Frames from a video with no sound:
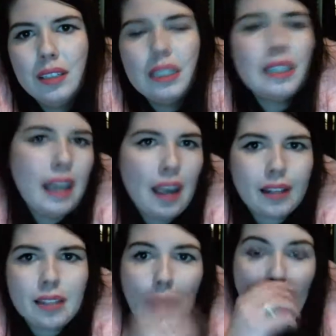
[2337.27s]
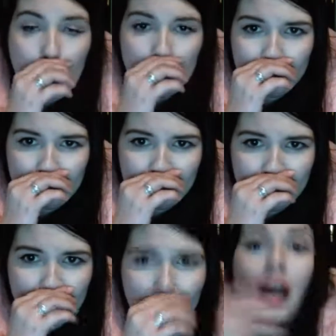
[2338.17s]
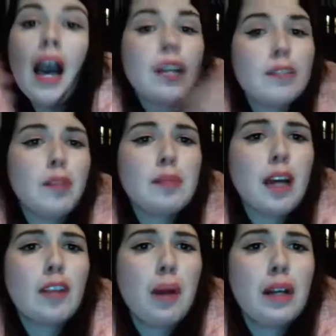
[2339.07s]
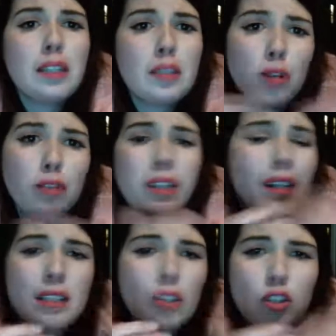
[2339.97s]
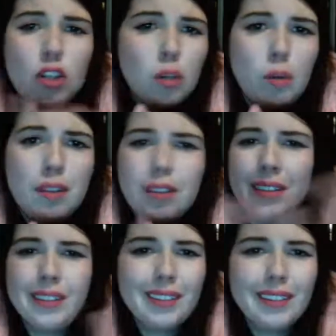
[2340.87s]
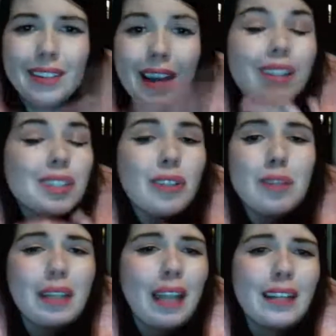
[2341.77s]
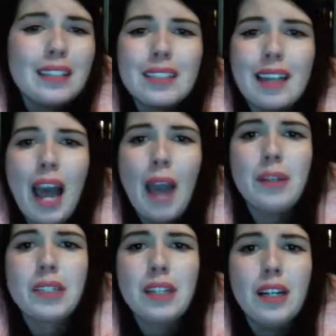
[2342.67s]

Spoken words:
You can't. I developed a lot of body dysmorphia that I still struggle with. In high school at my lightest, I was